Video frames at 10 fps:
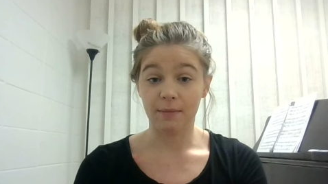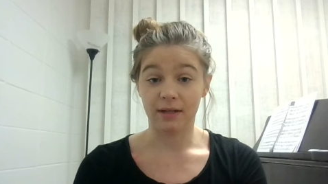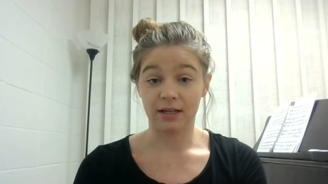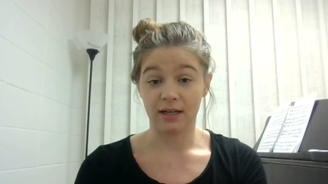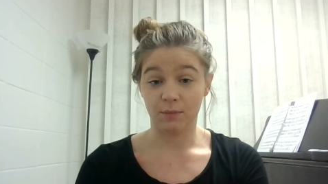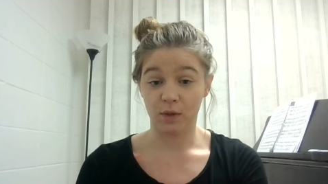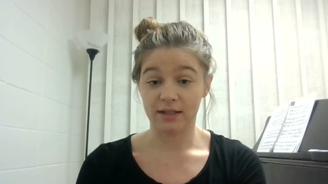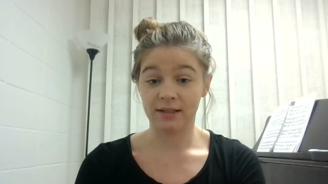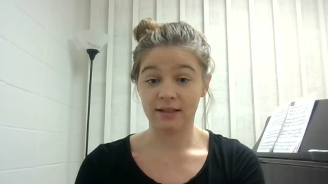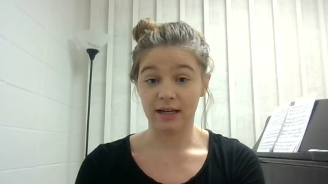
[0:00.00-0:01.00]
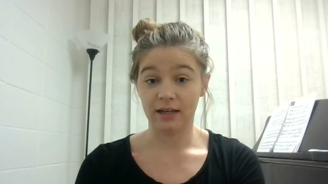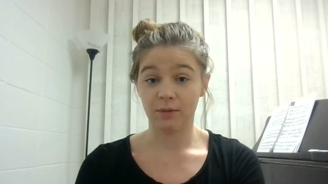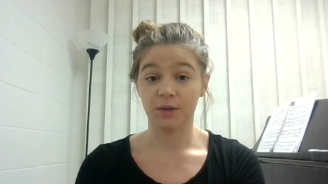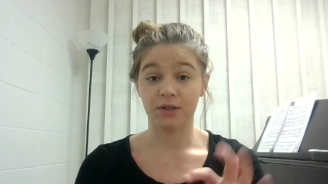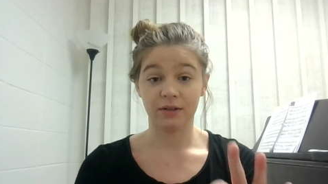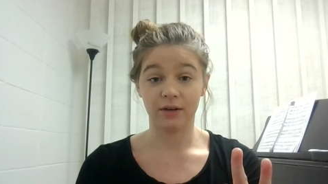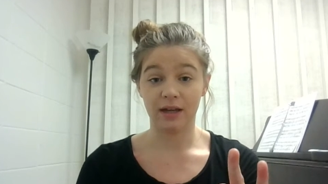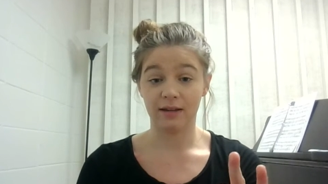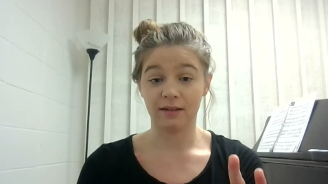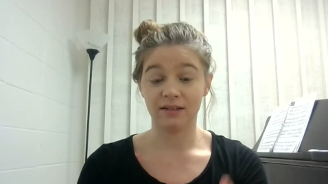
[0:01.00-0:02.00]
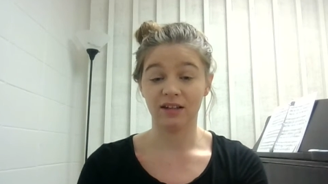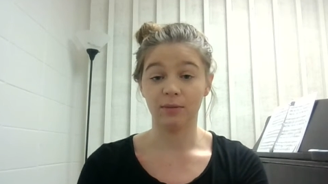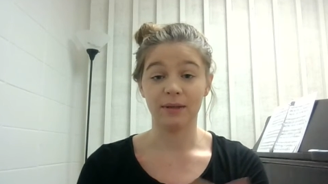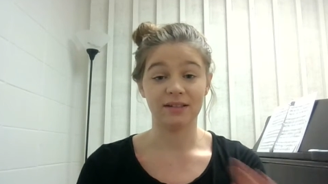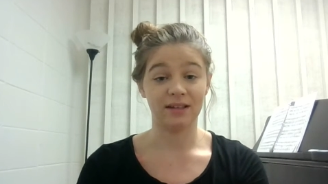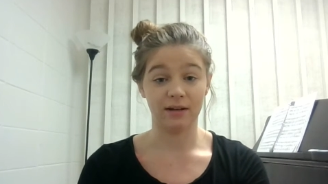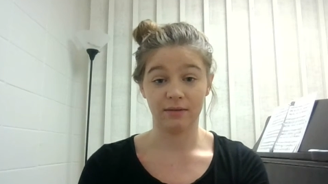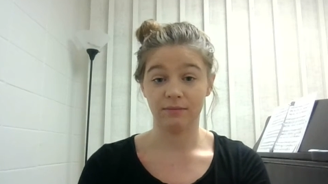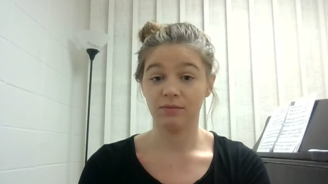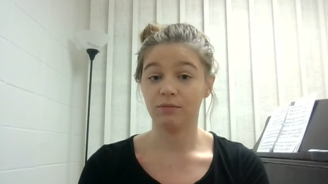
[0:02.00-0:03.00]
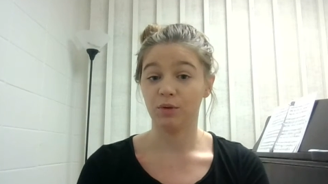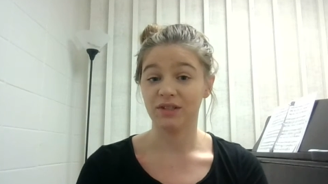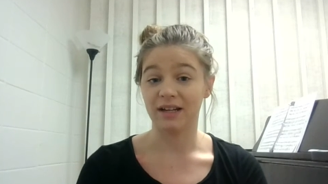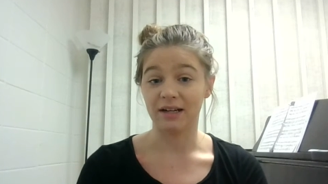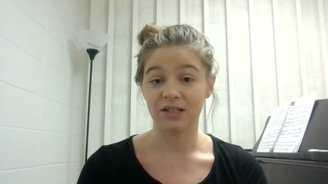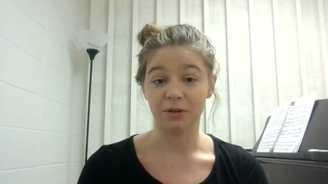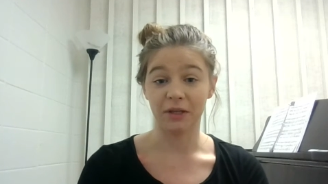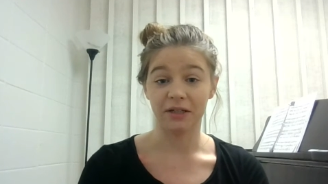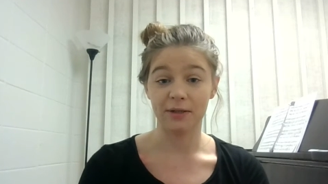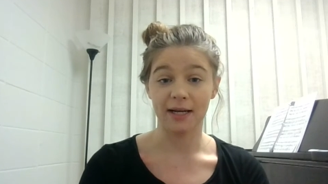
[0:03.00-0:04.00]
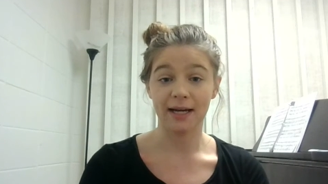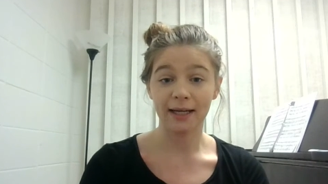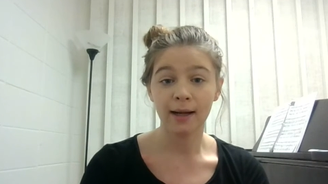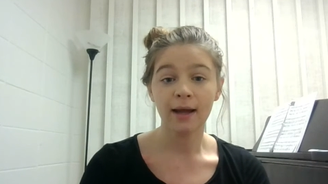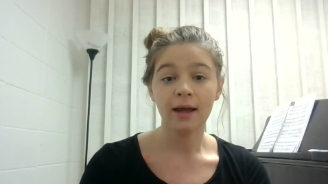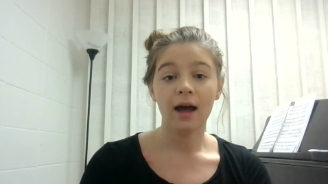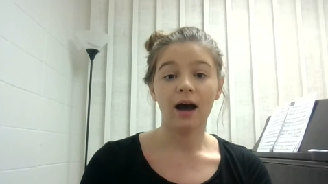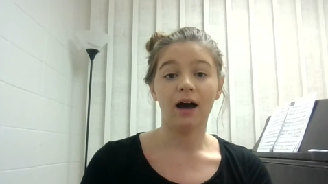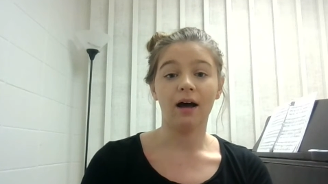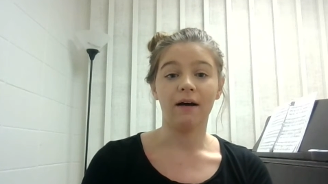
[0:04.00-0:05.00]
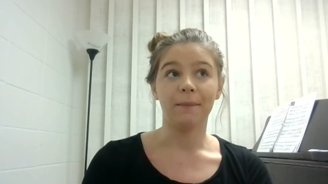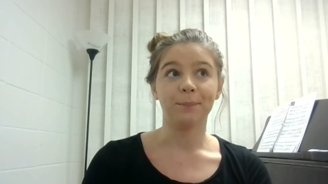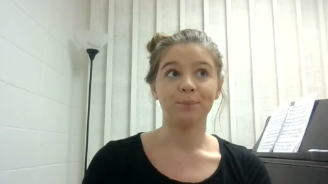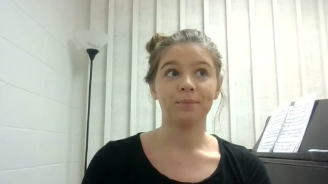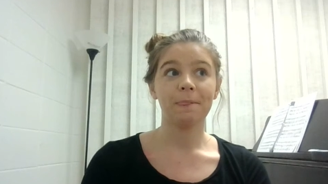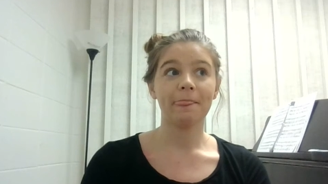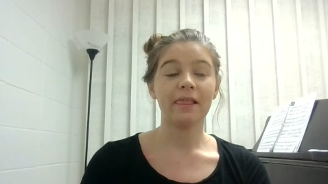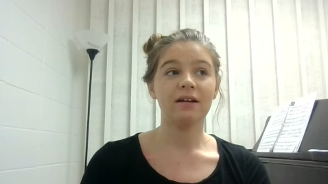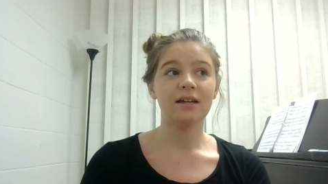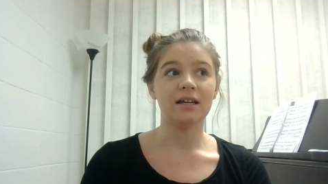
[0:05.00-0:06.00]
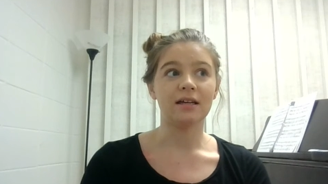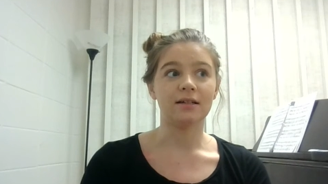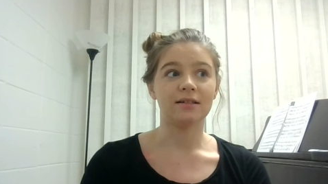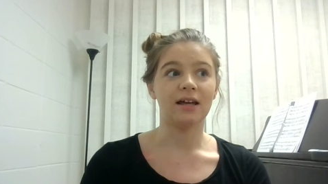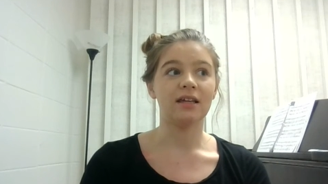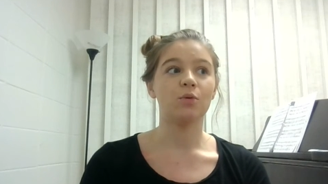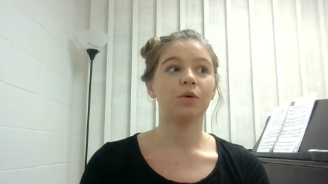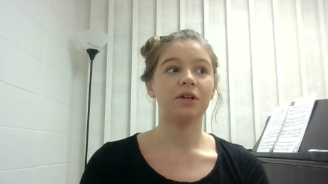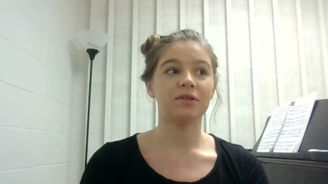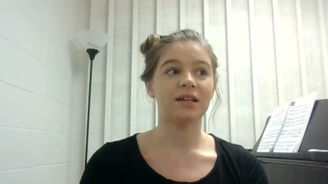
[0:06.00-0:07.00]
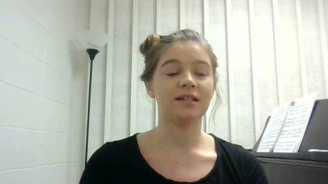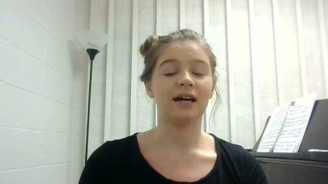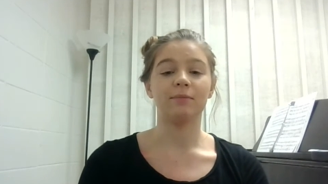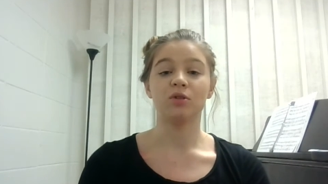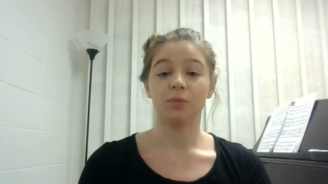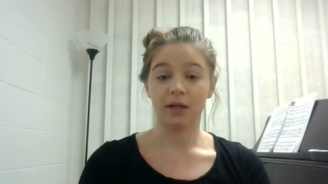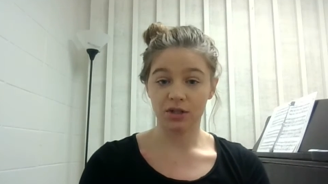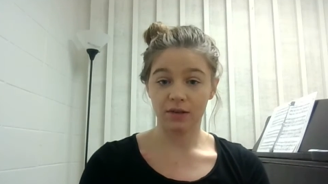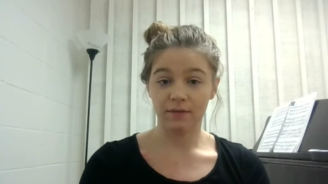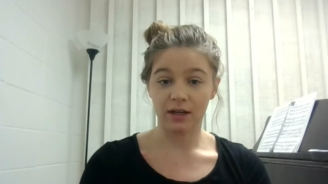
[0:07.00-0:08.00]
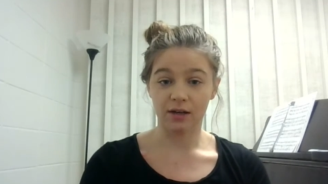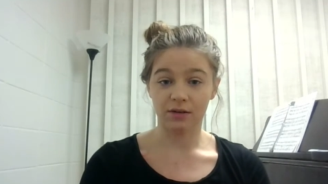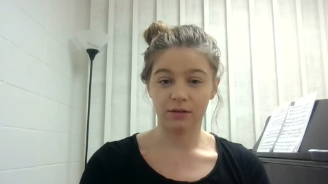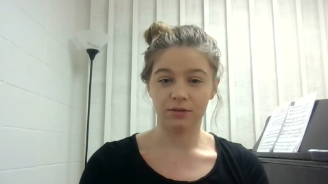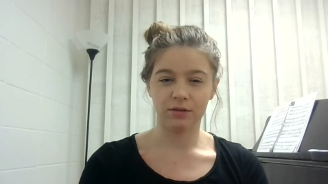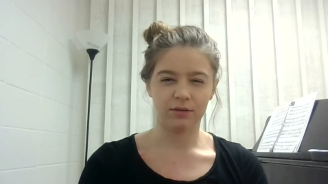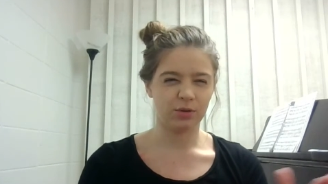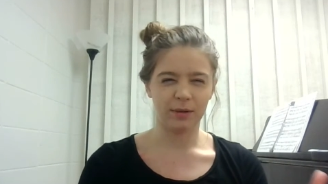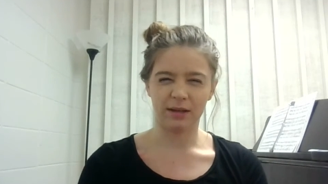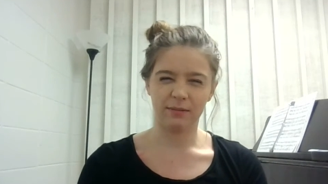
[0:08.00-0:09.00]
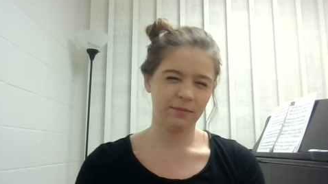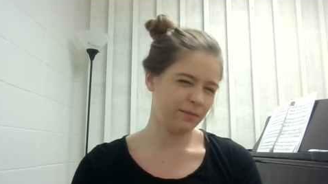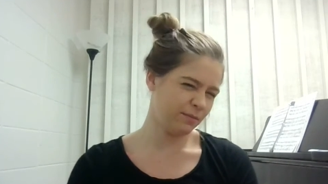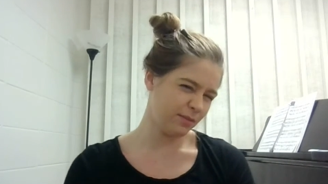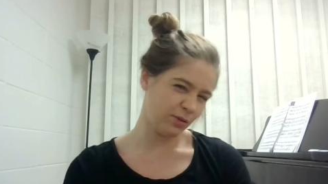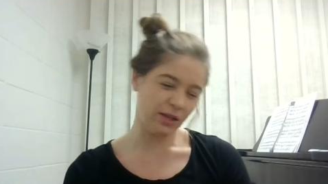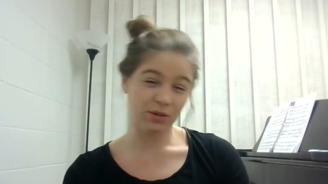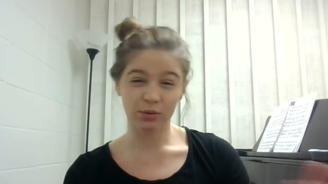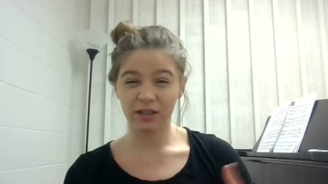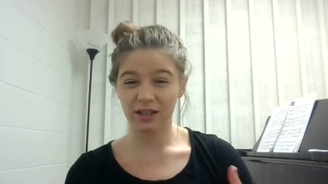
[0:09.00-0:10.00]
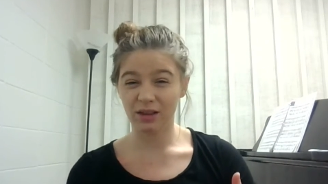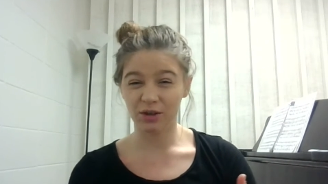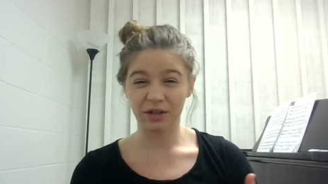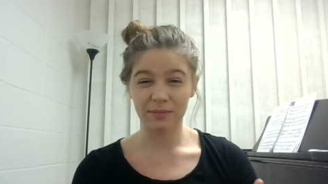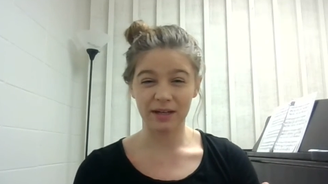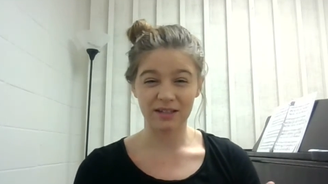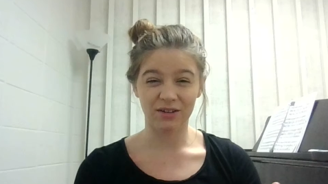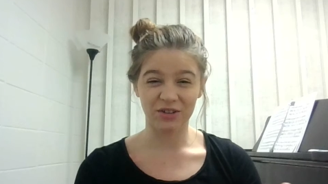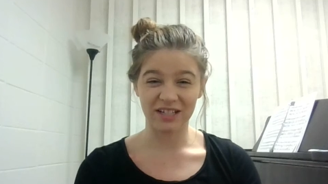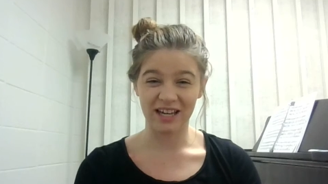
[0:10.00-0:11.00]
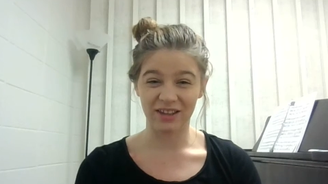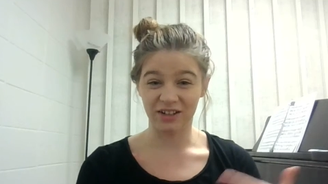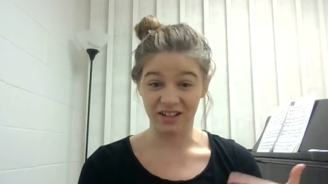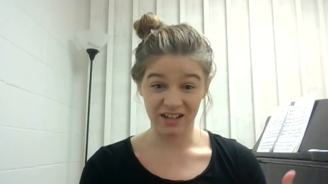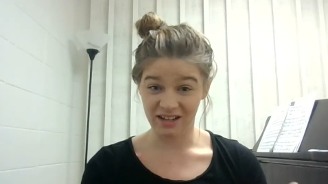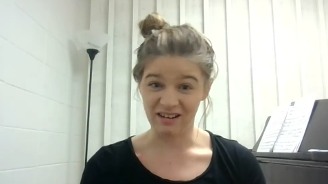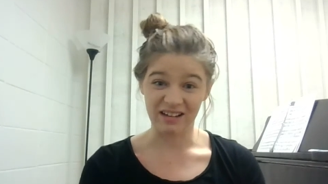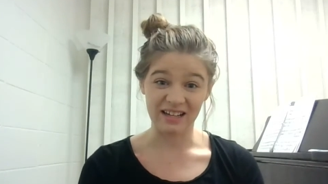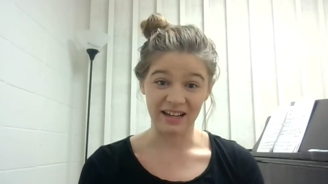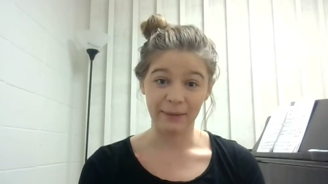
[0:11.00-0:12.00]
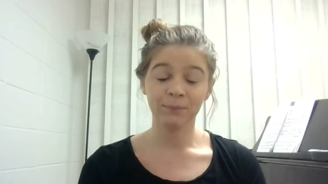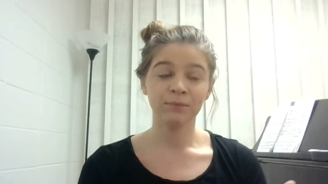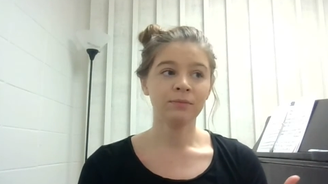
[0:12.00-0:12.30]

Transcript: on Monday and Wednesday, which is located in the syllabus that I will send out to you later tonight, um, is that you will use that time to watch the videos, which will be between 20 to 30 minutes altogether in a day,